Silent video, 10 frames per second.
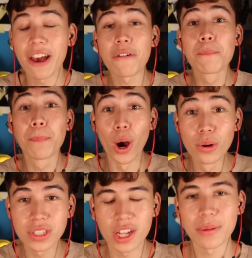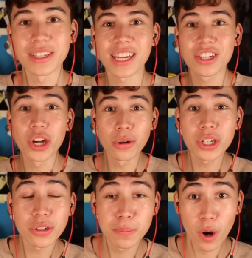They have bows on them. It's like
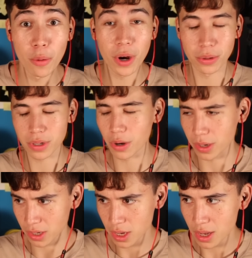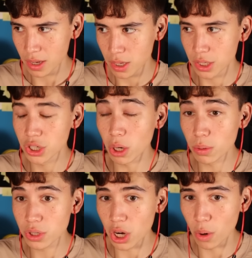JoJo's Bobo, or
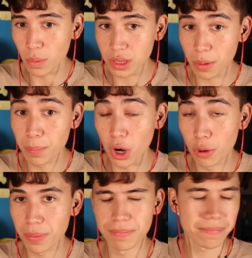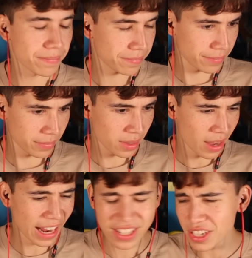JoJo with the bow.
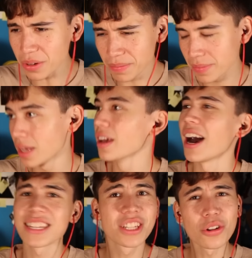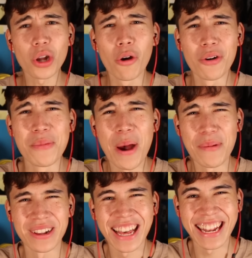I still don't
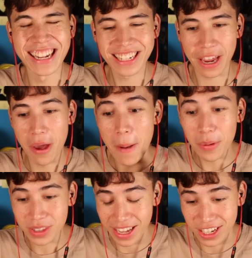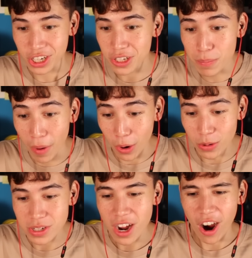remember that nickname. What the heck? She has
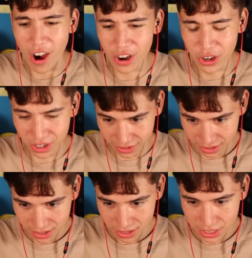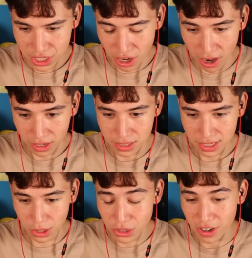bows on her
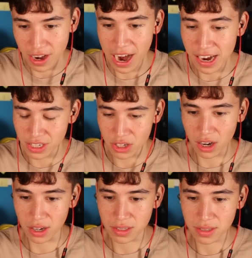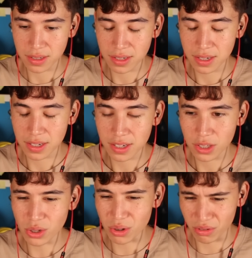socks. Those are high socks.
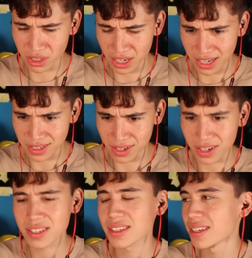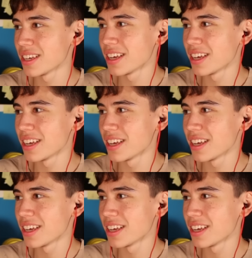Those are really high socks.